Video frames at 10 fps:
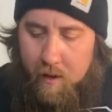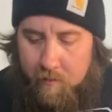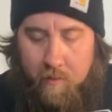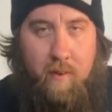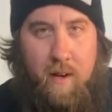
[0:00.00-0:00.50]
as
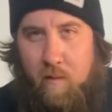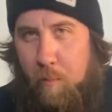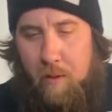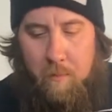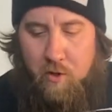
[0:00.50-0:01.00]
I said, is
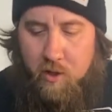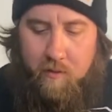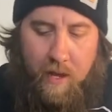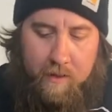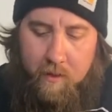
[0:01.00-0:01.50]
pretty much
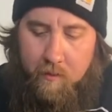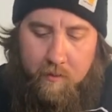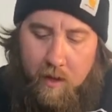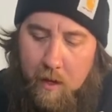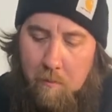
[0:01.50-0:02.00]
exactly the
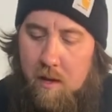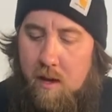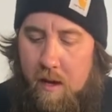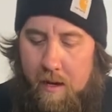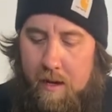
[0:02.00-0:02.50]
same.
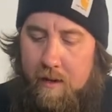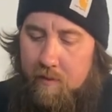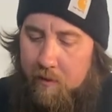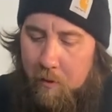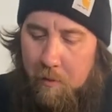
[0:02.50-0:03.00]
It's
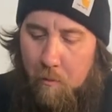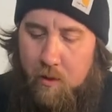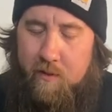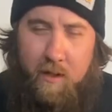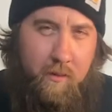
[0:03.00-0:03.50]
a little bit more
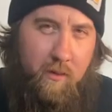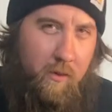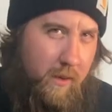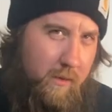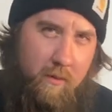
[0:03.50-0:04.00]
tedious
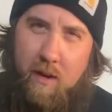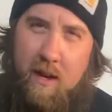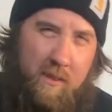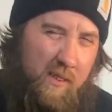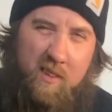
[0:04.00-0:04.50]
just because you've
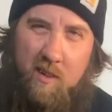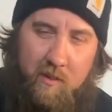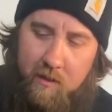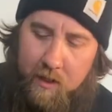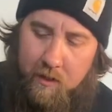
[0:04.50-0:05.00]
got
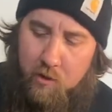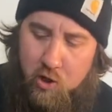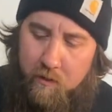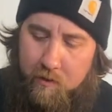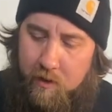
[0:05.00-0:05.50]
steering linkage
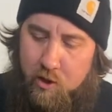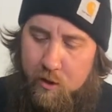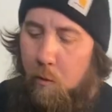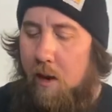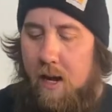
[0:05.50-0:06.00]
and such in
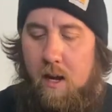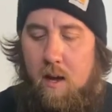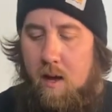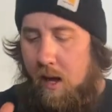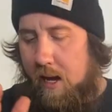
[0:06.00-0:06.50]
the way,
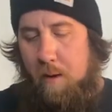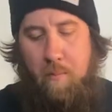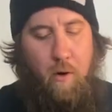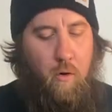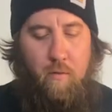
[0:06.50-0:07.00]

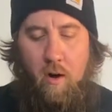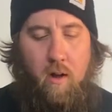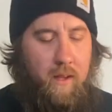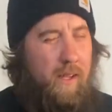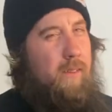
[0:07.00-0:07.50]
but
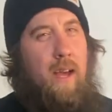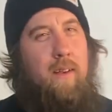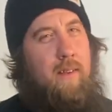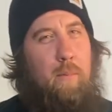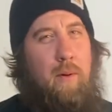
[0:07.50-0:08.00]
overall, exact
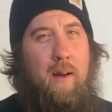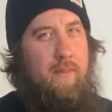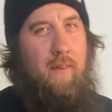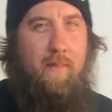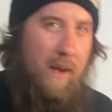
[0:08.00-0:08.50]
same
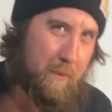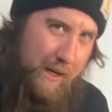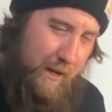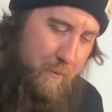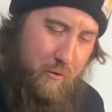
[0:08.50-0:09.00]
process. I'm
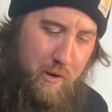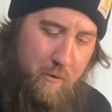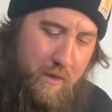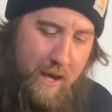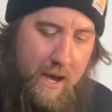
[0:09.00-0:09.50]
not going to bore you
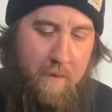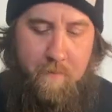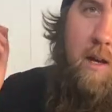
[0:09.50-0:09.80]
with that.